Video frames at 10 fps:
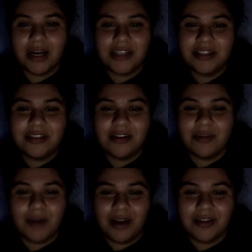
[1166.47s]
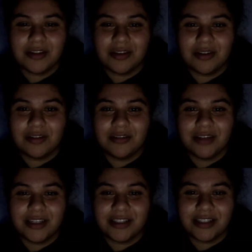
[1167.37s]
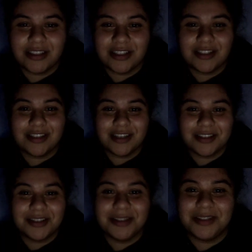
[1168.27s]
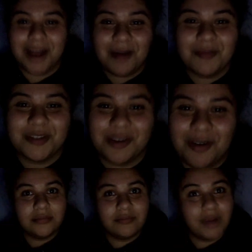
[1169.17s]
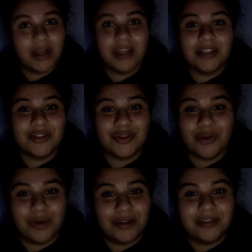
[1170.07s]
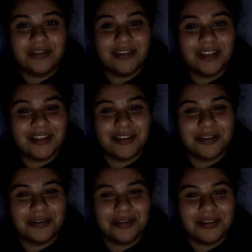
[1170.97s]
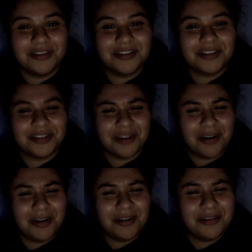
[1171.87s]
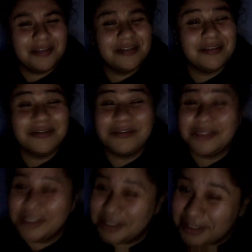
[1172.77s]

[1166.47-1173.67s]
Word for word: actually don't mind the song. It's just it's it's a dumb song, but it's good. It's a good song is